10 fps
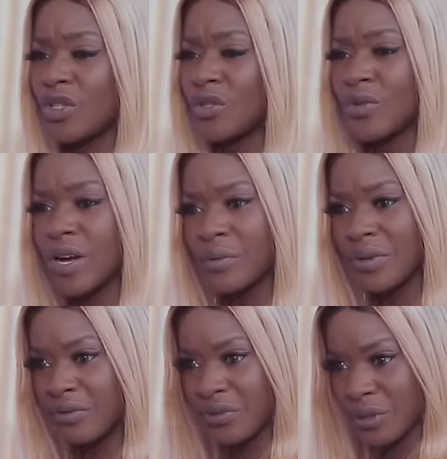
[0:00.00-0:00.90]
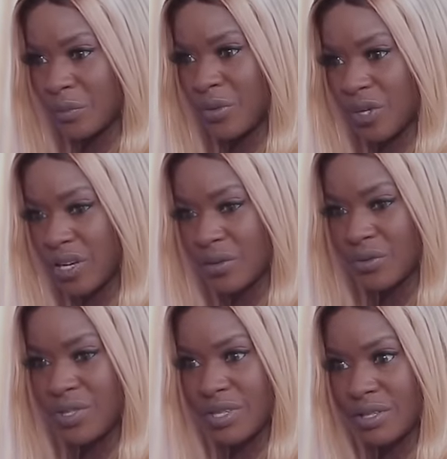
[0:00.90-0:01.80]
You know I went for a prayer
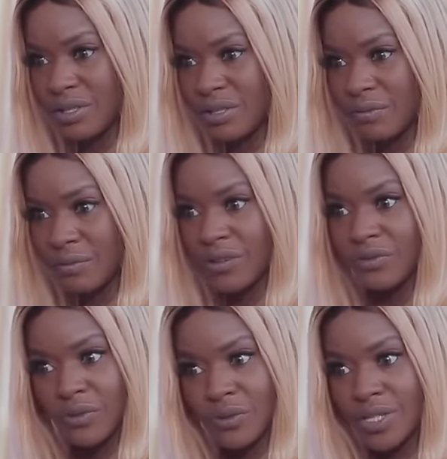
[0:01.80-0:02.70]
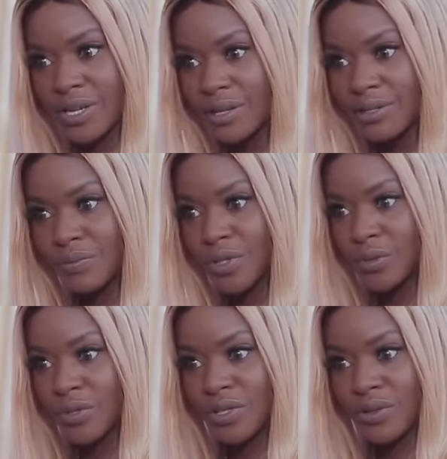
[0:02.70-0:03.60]
crusade. My phones had to be
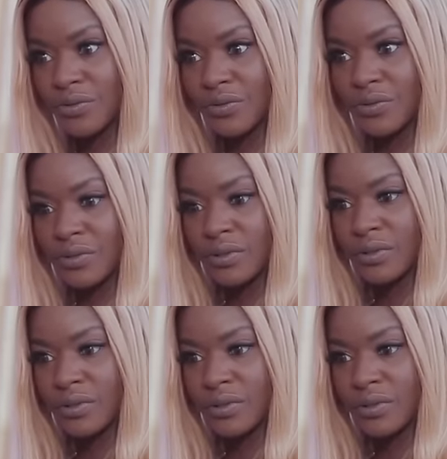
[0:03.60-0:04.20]
switched off.